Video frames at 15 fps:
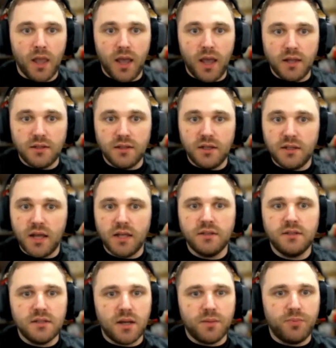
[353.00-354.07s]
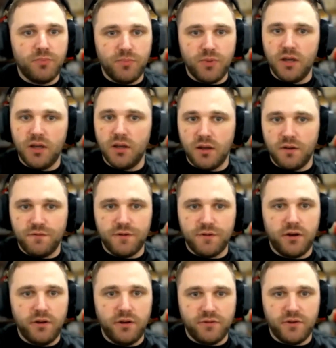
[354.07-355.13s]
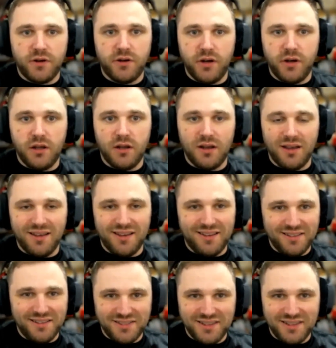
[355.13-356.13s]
And it ended up being in